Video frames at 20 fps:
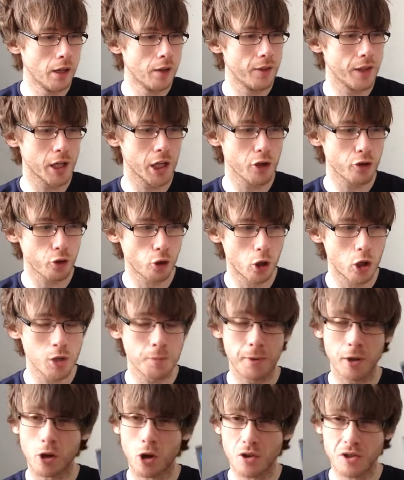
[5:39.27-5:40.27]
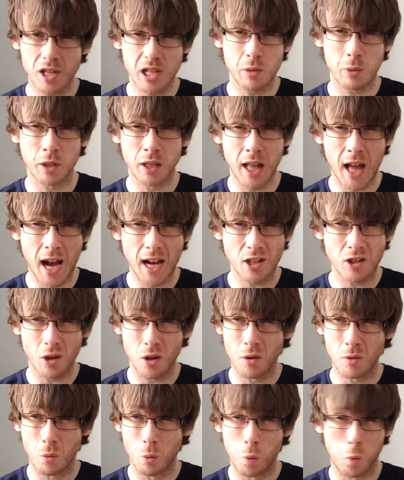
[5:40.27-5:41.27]
The controls, because this one lags
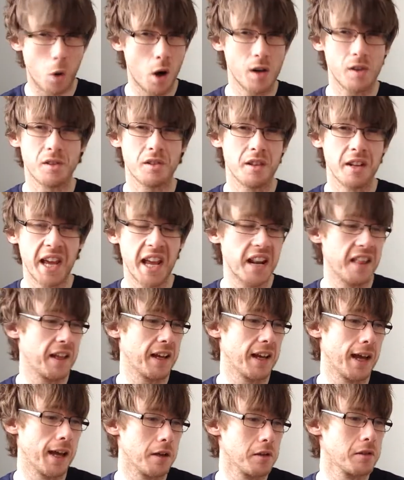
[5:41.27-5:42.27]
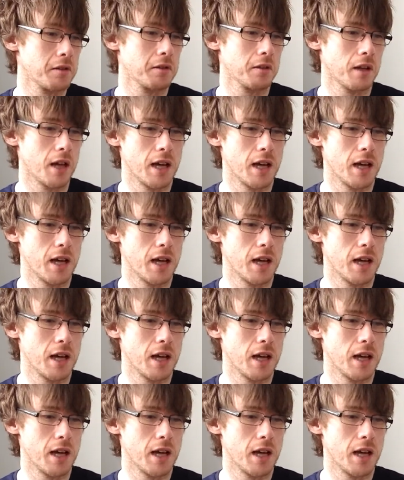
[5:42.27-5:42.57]
worse than anything else,